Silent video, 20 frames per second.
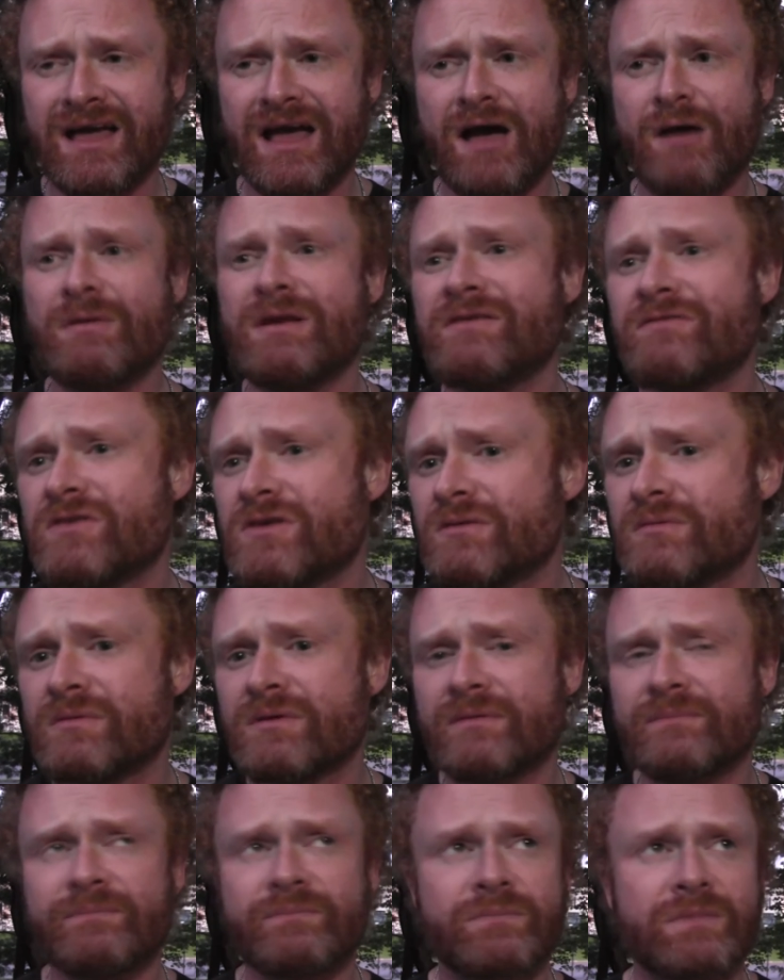I mean, if
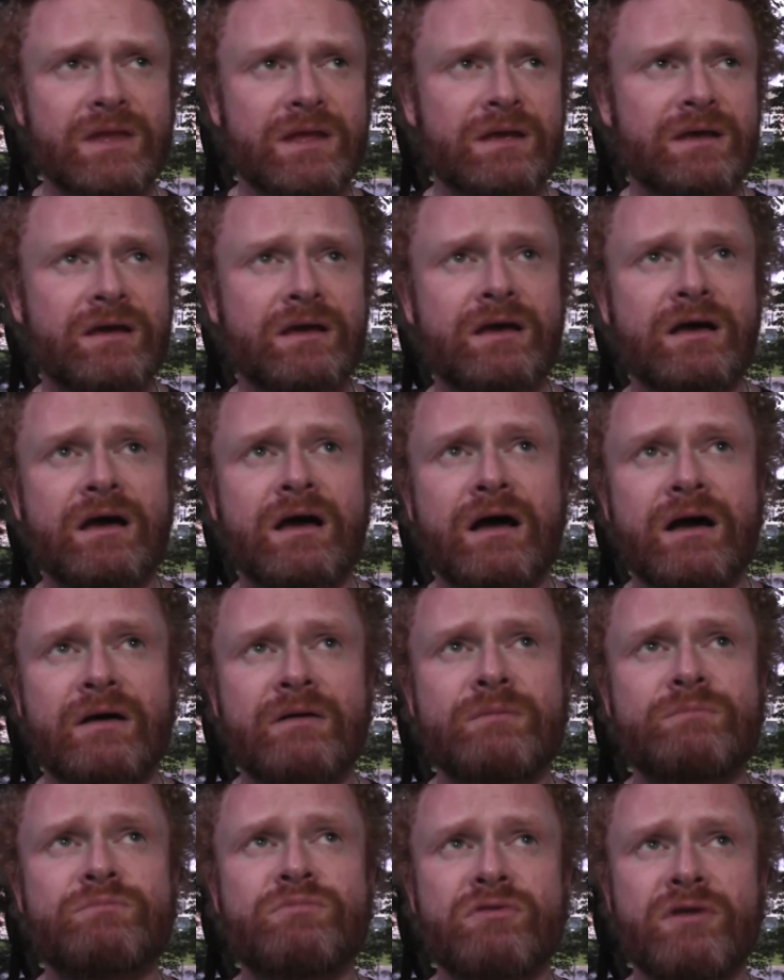you
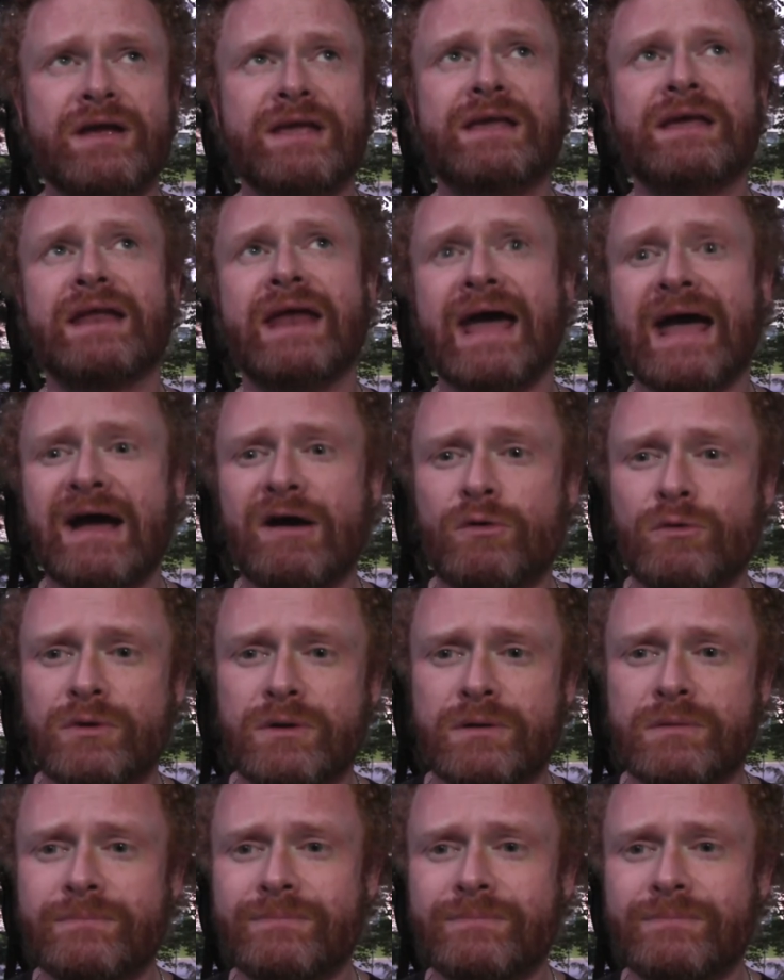break it out,